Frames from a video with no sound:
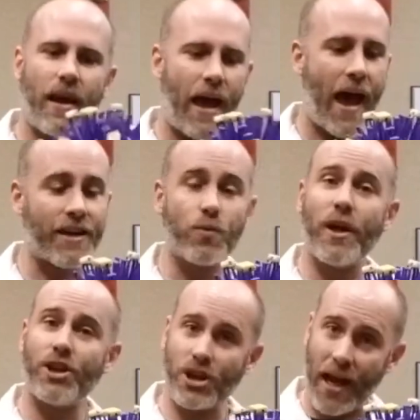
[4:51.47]
As we
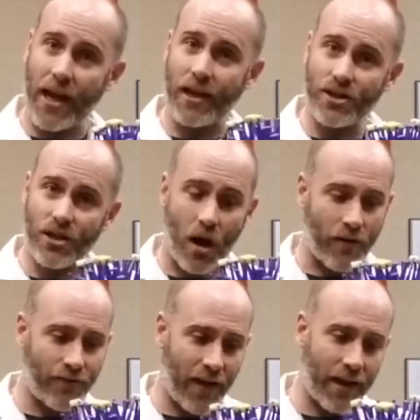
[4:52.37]
change our
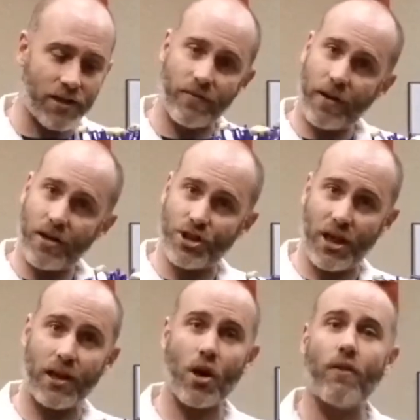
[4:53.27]
phase of energy
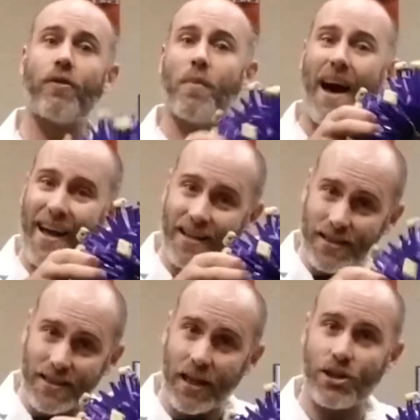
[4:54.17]
and go from
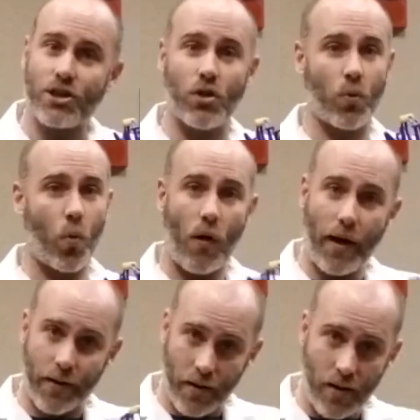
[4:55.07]
ice into
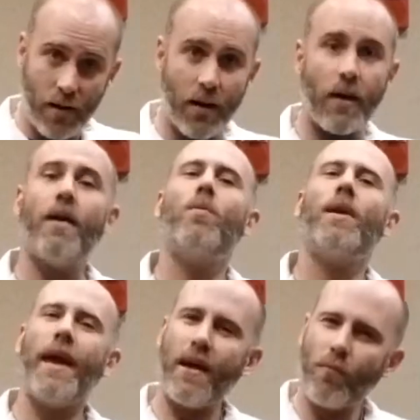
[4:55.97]
water, we
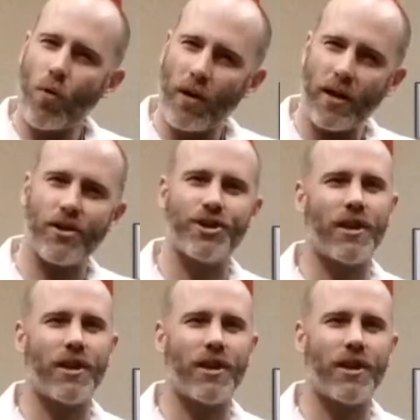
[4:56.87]
gain more energy.